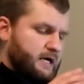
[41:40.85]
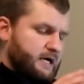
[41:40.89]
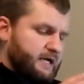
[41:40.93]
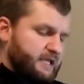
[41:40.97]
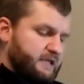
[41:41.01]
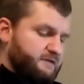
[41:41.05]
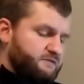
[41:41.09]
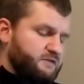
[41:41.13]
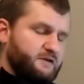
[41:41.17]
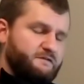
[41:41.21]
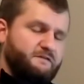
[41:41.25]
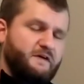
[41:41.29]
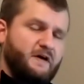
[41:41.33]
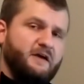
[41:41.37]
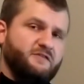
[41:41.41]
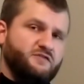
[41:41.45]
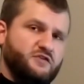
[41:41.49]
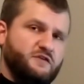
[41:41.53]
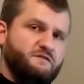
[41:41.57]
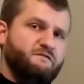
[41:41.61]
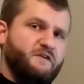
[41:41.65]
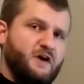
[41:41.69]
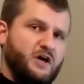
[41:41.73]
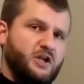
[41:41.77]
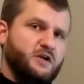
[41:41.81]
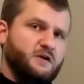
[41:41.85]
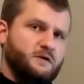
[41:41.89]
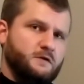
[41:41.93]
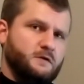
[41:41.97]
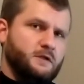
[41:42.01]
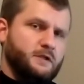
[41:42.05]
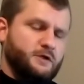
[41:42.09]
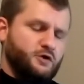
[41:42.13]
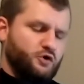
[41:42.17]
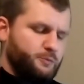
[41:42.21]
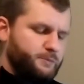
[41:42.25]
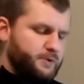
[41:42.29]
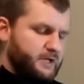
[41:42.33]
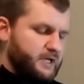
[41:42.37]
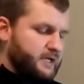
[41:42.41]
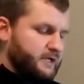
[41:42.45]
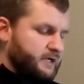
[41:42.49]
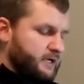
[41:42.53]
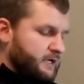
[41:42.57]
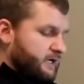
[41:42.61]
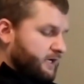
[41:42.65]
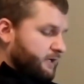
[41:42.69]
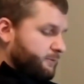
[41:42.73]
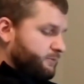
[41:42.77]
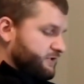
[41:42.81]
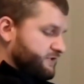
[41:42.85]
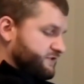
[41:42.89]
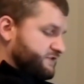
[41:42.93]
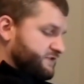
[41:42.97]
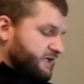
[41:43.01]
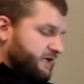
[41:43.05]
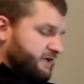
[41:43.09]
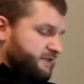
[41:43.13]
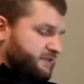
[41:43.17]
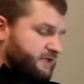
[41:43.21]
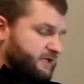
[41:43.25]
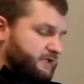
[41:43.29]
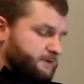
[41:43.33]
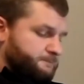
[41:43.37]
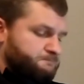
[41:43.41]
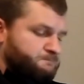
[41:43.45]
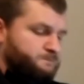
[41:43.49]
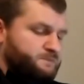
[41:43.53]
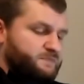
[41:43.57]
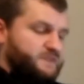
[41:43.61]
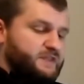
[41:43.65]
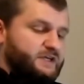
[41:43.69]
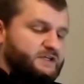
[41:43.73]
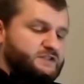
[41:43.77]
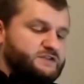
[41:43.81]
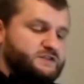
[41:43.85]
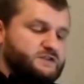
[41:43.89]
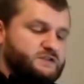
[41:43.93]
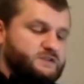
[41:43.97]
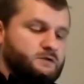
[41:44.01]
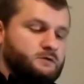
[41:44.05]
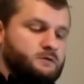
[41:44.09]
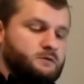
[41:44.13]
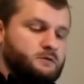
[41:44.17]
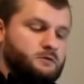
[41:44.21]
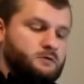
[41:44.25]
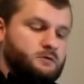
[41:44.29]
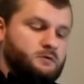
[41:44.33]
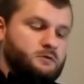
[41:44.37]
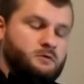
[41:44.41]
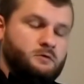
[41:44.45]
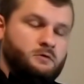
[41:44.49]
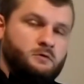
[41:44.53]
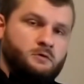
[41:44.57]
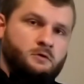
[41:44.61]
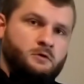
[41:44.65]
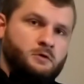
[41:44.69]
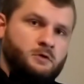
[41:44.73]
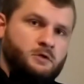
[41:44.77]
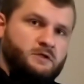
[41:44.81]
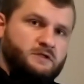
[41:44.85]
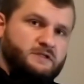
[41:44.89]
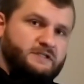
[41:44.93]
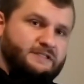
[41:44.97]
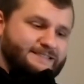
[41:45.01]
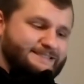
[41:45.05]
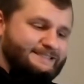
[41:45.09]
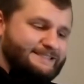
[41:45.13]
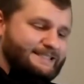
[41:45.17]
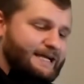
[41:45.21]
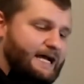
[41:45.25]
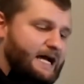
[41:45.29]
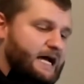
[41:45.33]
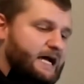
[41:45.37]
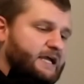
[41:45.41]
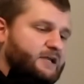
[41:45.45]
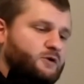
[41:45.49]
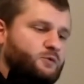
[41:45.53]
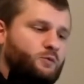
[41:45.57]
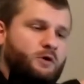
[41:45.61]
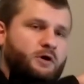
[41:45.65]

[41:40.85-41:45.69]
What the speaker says: Even if I have to fight it a little bit, I'm going to say that this design